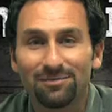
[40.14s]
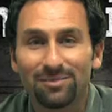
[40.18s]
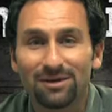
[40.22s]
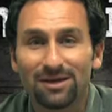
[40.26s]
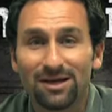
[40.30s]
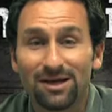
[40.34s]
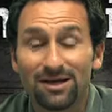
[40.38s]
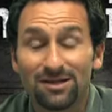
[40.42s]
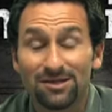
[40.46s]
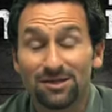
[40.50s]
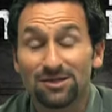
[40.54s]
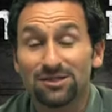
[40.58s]

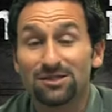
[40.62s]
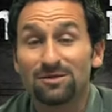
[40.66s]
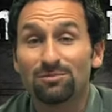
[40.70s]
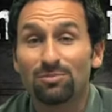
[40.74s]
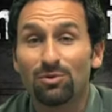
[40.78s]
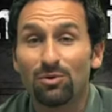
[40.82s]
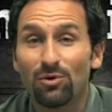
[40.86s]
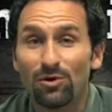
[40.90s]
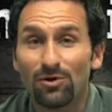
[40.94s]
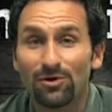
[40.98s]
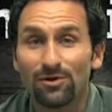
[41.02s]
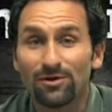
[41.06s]
it's
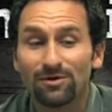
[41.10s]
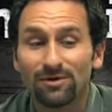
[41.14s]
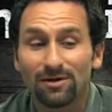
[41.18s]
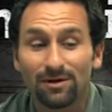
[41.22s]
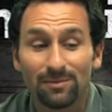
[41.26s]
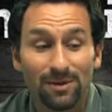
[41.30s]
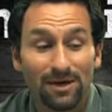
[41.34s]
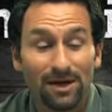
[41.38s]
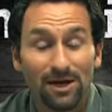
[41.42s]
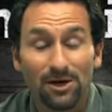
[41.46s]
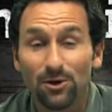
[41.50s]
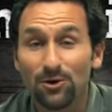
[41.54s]
important.
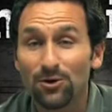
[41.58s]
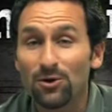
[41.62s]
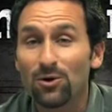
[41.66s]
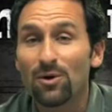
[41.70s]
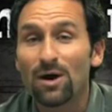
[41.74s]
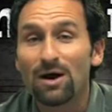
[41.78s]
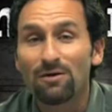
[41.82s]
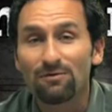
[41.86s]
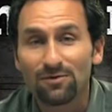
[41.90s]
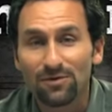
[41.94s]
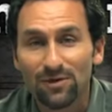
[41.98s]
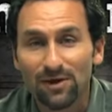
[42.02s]
I mean, I don't
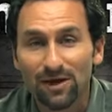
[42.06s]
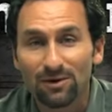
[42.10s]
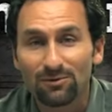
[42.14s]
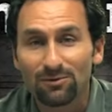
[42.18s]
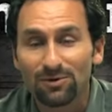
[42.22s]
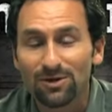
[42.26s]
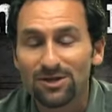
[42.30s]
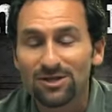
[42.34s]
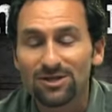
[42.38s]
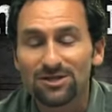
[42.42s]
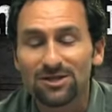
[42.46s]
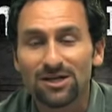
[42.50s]
know everything in
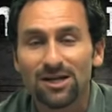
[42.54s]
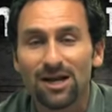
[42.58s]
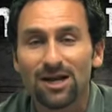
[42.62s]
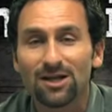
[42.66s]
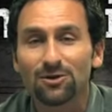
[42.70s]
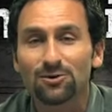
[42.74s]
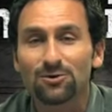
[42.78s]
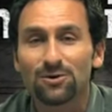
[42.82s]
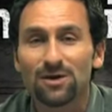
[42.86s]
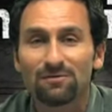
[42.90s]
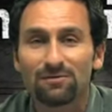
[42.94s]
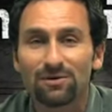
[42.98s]
real estate. I
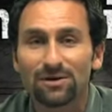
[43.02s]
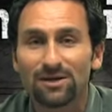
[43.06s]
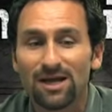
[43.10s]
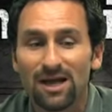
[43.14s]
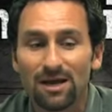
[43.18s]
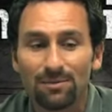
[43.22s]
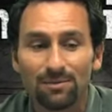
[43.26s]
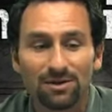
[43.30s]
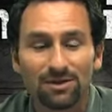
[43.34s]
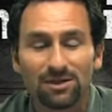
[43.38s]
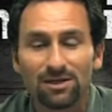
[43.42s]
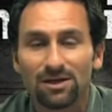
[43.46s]
learn every
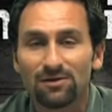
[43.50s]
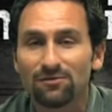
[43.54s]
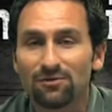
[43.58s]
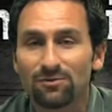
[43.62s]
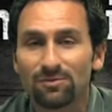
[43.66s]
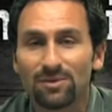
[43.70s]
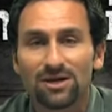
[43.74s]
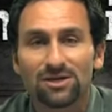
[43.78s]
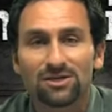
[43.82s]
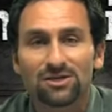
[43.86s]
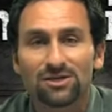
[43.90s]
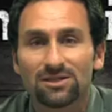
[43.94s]
day, but the
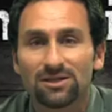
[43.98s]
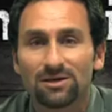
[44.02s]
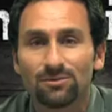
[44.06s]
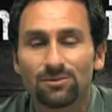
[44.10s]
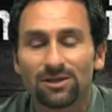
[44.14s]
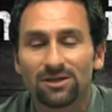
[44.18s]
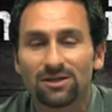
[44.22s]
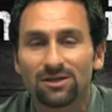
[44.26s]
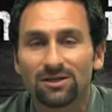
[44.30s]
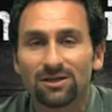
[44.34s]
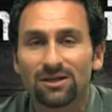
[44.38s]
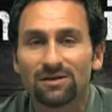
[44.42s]
information that
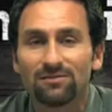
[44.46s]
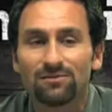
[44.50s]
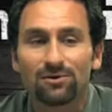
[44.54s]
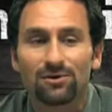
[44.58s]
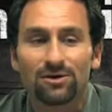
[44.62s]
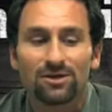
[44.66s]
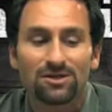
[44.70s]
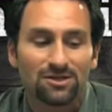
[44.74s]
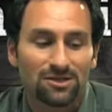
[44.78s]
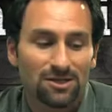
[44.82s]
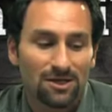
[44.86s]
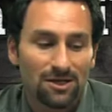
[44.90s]
we
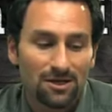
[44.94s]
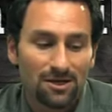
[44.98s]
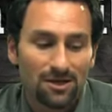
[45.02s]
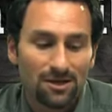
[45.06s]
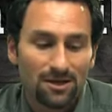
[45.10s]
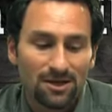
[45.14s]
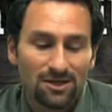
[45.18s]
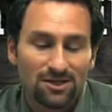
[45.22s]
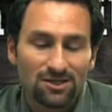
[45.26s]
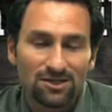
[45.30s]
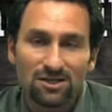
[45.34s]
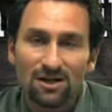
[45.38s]
deliver is
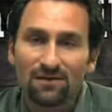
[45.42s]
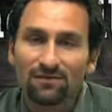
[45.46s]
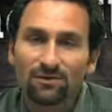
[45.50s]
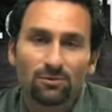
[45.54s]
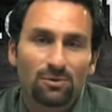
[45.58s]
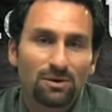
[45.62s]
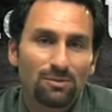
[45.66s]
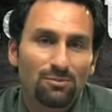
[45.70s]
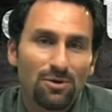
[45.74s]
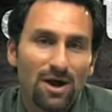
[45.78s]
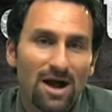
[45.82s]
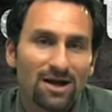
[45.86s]
stuff that
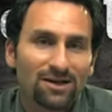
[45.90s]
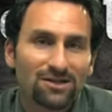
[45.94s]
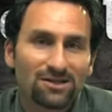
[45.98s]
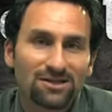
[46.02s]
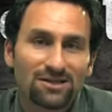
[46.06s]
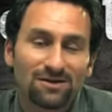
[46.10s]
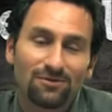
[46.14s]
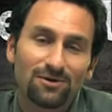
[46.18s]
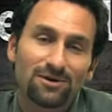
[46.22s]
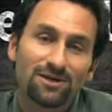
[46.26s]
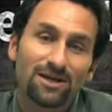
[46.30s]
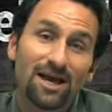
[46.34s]
we
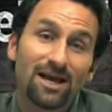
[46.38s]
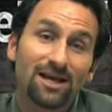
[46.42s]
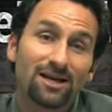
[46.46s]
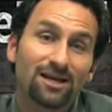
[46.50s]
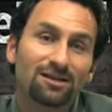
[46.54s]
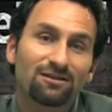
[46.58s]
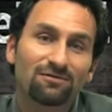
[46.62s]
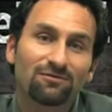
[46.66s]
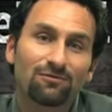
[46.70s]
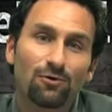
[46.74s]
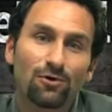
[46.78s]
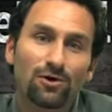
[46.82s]
practice every day, and
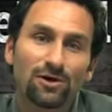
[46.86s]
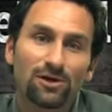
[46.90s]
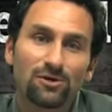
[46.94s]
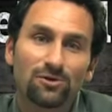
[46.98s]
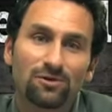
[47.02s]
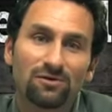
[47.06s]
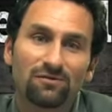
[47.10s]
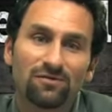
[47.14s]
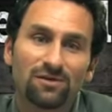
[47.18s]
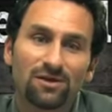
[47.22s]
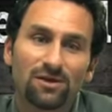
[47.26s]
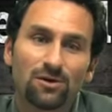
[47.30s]
it's for
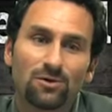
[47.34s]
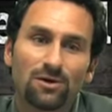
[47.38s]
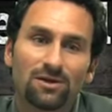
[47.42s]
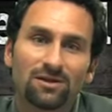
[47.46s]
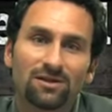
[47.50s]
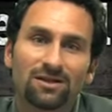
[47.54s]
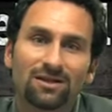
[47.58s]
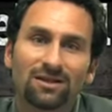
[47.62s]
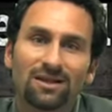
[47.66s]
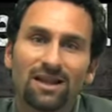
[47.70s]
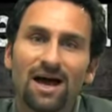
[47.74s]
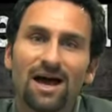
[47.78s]
you to view.
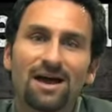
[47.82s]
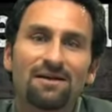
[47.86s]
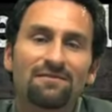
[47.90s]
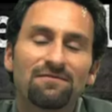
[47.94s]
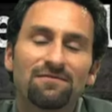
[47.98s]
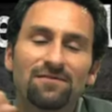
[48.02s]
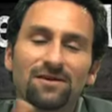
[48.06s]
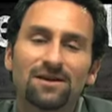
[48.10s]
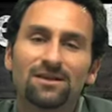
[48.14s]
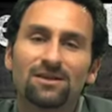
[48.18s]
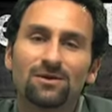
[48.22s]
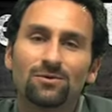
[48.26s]
And the
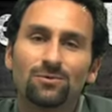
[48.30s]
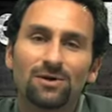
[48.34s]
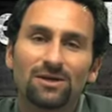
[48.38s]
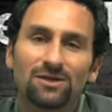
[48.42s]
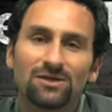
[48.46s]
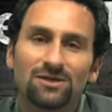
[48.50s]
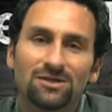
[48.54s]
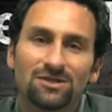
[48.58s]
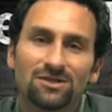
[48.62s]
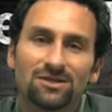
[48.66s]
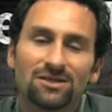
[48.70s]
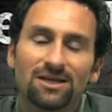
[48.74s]
live feed that we
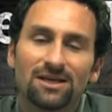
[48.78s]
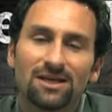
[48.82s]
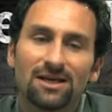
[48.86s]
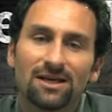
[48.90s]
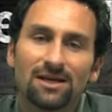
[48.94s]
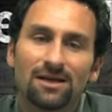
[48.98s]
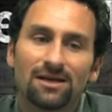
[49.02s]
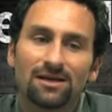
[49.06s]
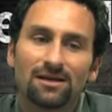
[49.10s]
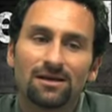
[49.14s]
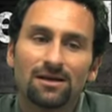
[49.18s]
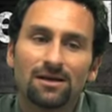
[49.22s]
just
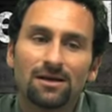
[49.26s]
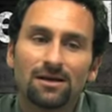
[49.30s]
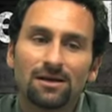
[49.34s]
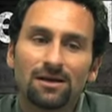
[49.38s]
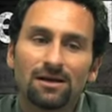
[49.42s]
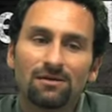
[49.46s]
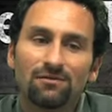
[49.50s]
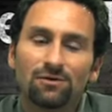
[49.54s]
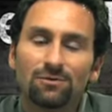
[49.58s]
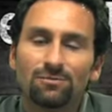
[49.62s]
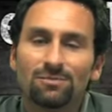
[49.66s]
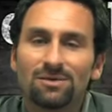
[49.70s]
did,
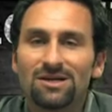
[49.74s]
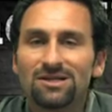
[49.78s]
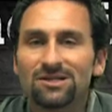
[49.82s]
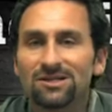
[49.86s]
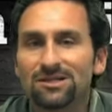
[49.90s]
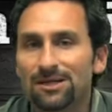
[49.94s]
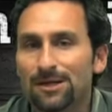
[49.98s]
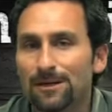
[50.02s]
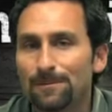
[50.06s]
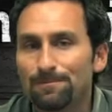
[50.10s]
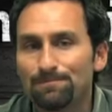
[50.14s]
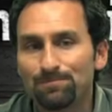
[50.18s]
if you
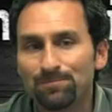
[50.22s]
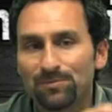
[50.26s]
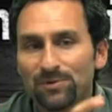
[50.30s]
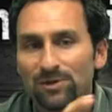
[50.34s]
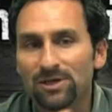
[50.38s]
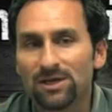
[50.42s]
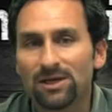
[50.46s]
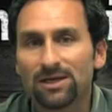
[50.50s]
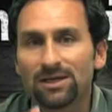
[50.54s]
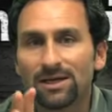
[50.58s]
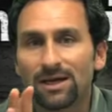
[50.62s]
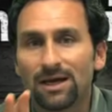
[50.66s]
missed it,
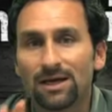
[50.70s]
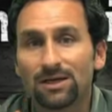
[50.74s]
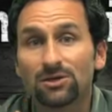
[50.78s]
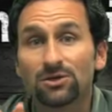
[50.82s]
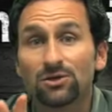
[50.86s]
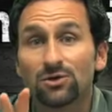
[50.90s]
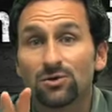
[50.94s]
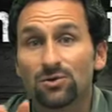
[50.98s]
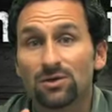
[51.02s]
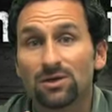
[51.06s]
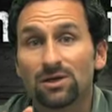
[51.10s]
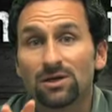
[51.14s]
you need to get
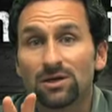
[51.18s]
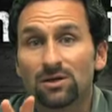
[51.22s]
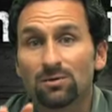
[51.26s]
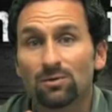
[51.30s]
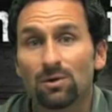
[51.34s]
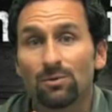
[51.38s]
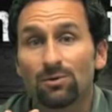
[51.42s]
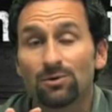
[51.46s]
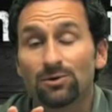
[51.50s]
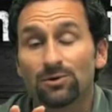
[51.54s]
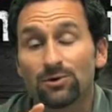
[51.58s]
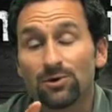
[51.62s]
tuned into
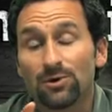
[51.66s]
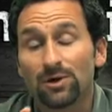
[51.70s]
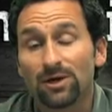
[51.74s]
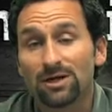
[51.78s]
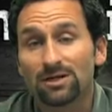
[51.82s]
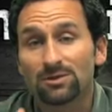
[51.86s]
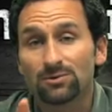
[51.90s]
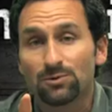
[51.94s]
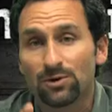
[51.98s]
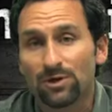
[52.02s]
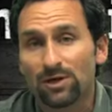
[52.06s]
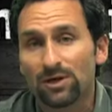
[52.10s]
what we're doing,
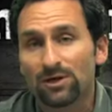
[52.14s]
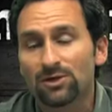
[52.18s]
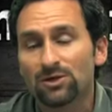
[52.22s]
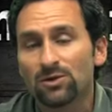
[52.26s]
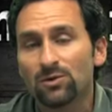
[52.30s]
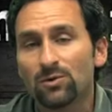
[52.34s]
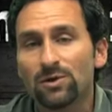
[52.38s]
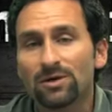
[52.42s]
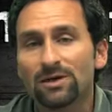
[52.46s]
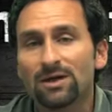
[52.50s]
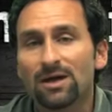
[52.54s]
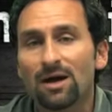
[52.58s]
because we're going to
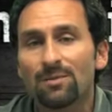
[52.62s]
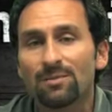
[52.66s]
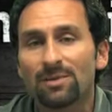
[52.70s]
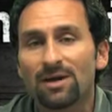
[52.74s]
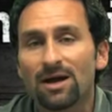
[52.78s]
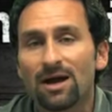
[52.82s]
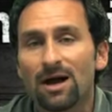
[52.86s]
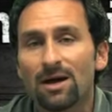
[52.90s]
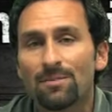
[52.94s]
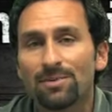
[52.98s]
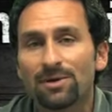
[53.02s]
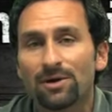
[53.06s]
do one
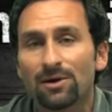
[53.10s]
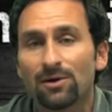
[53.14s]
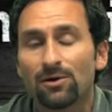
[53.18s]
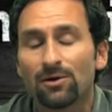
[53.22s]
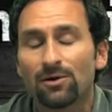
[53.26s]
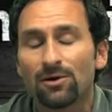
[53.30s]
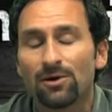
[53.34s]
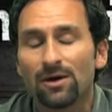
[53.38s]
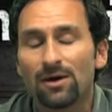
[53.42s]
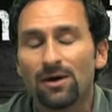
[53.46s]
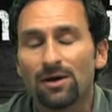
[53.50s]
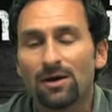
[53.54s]
coming up
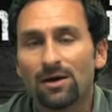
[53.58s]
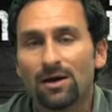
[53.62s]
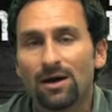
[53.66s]
here